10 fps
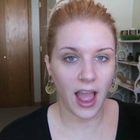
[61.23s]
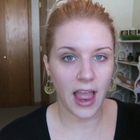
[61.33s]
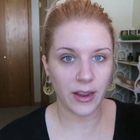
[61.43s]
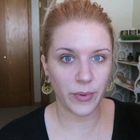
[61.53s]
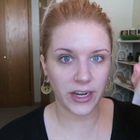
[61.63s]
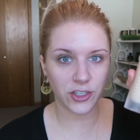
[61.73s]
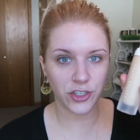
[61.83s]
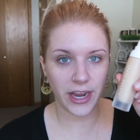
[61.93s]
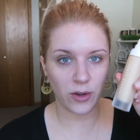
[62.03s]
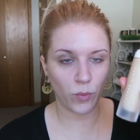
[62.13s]
I wear
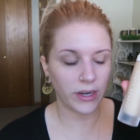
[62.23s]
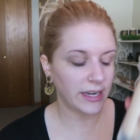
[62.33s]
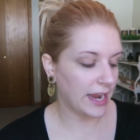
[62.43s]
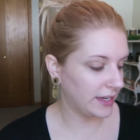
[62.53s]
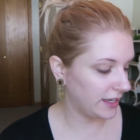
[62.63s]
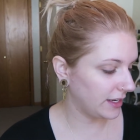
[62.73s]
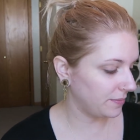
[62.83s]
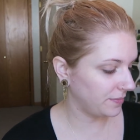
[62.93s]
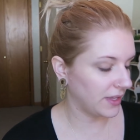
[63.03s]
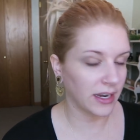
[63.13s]
shade
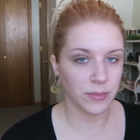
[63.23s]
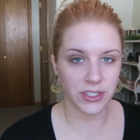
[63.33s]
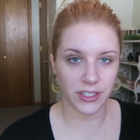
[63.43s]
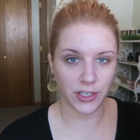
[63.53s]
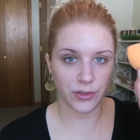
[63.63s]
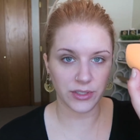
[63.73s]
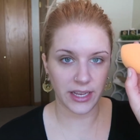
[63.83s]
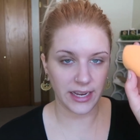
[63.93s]
190, and I'm just gonna use